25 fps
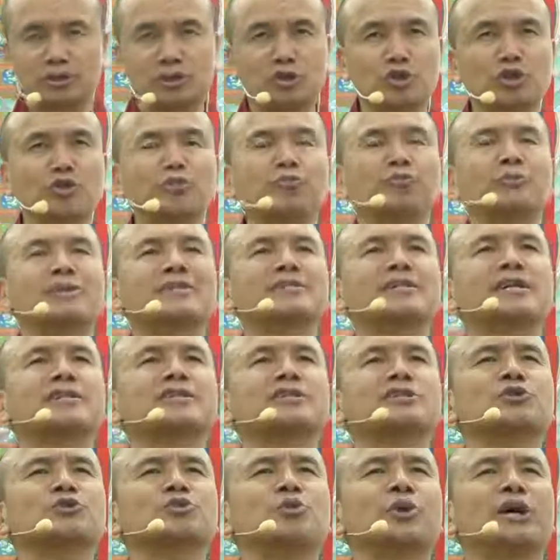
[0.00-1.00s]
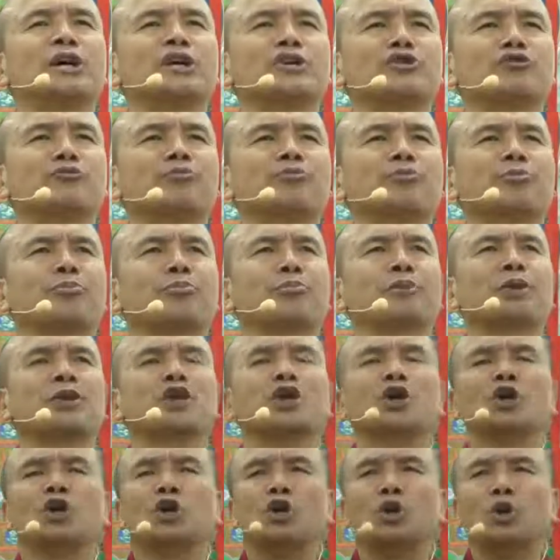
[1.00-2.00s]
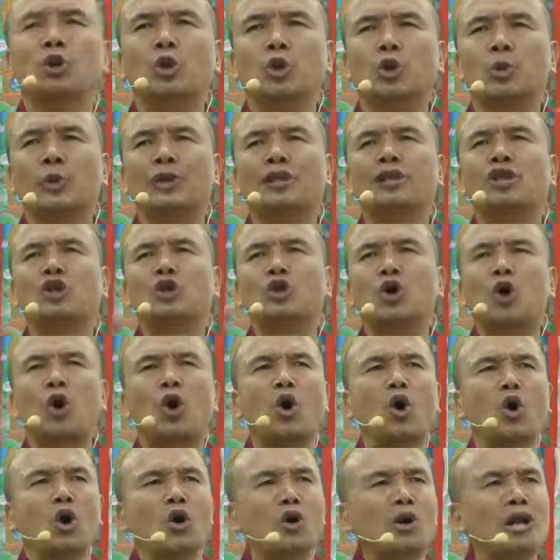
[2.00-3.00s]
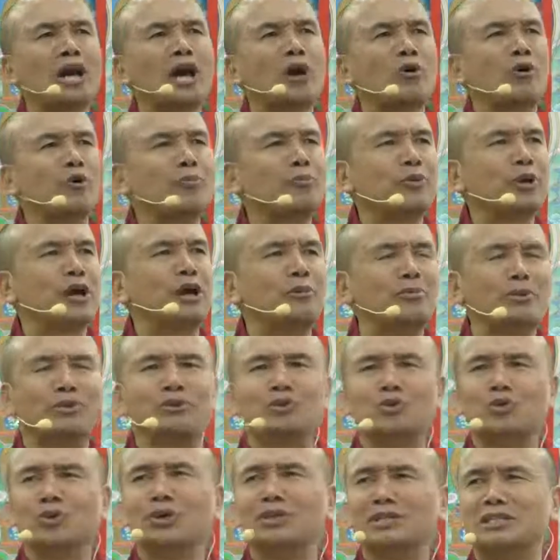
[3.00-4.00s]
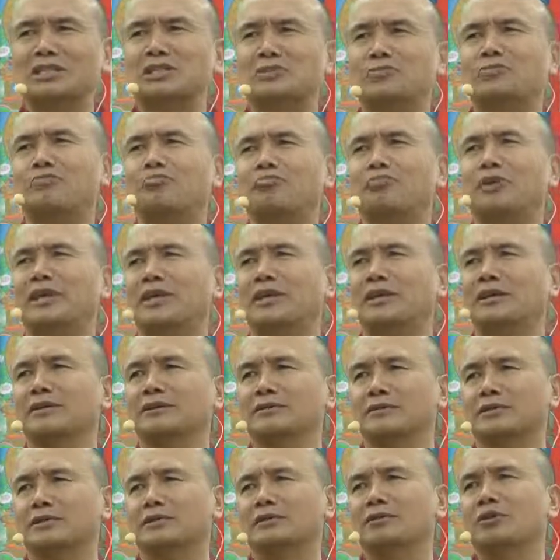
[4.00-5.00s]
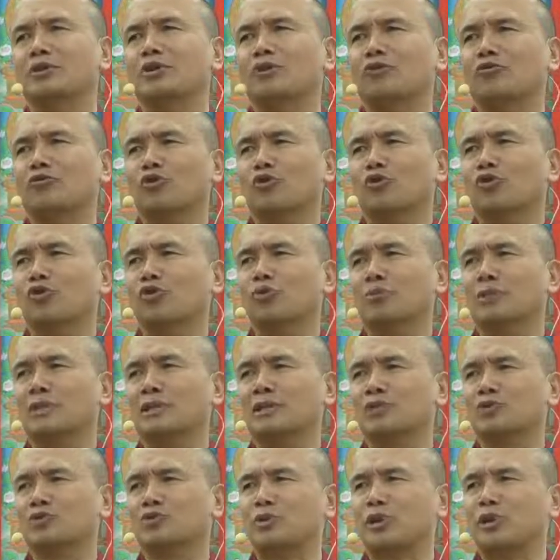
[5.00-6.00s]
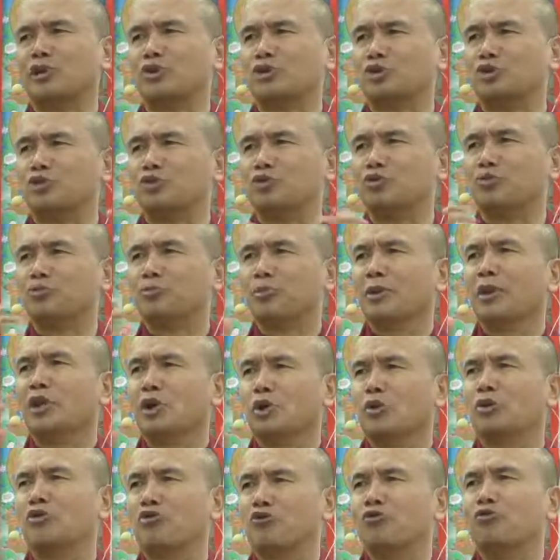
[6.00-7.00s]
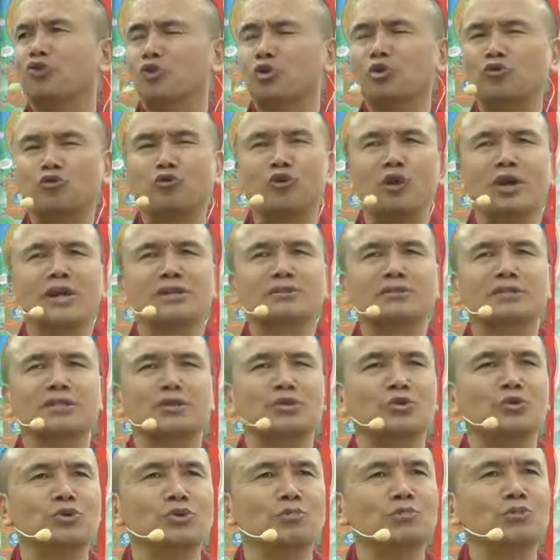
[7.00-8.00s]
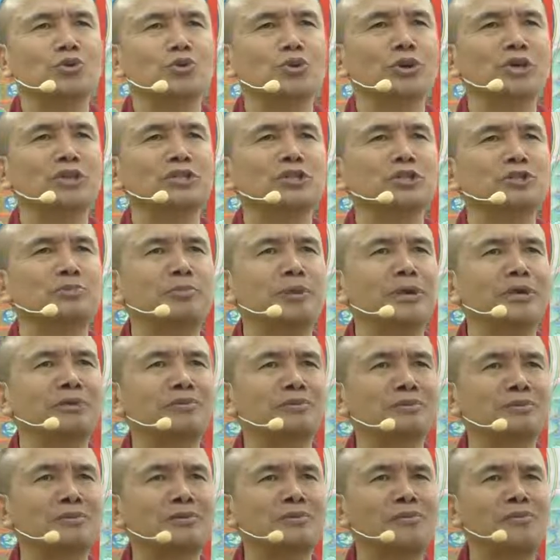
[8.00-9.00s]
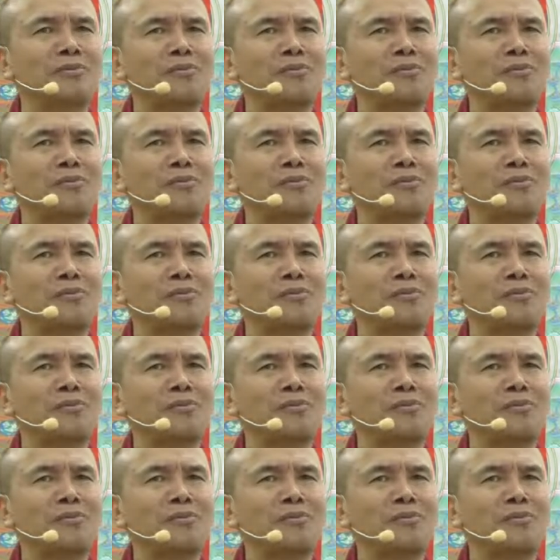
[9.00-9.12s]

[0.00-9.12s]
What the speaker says: So this answer is what? Knowing that all our problems, who are these beings for whom he is trying to look for answer? Who are these beings?